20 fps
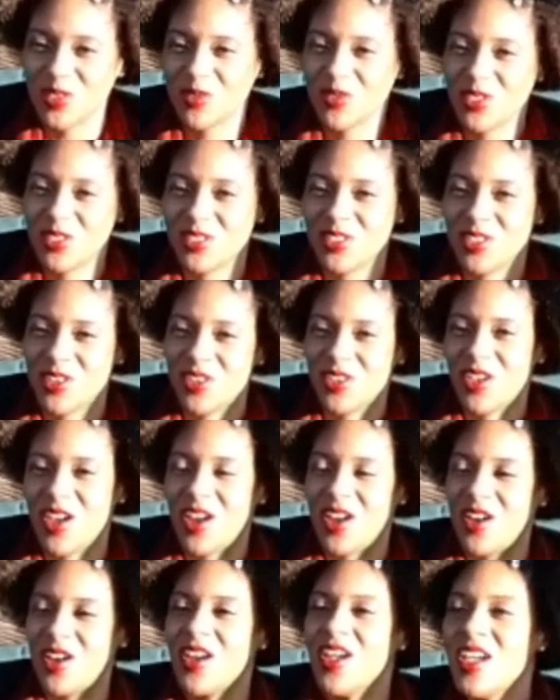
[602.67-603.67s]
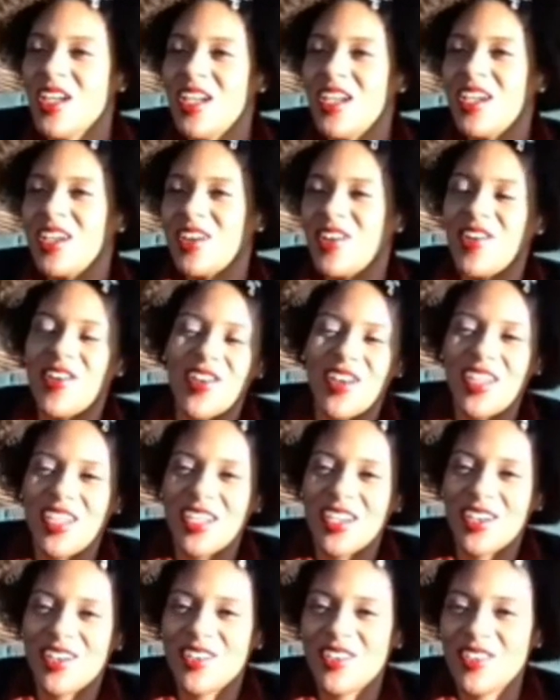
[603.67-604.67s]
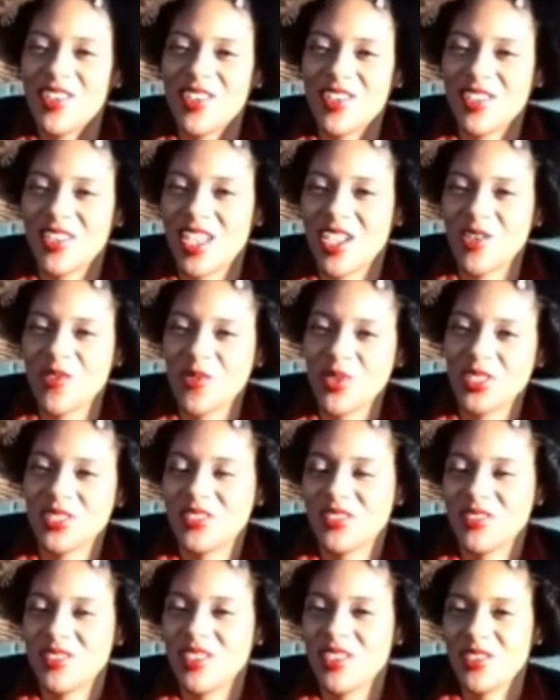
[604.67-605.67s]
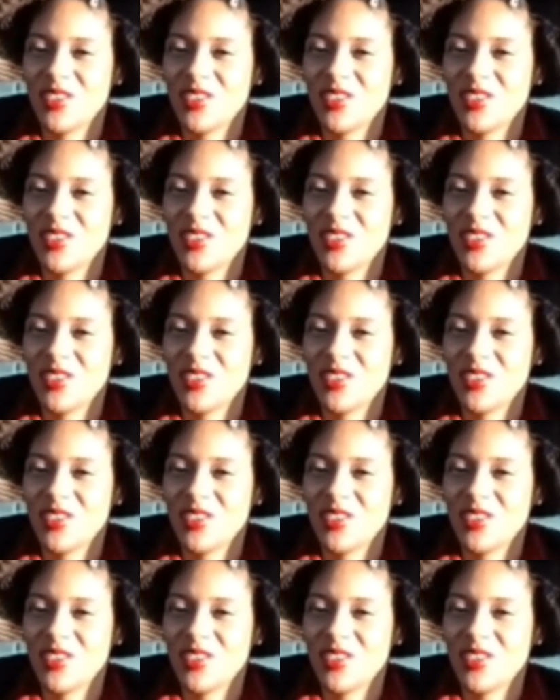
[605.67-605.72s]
of us learn our choreo or like what's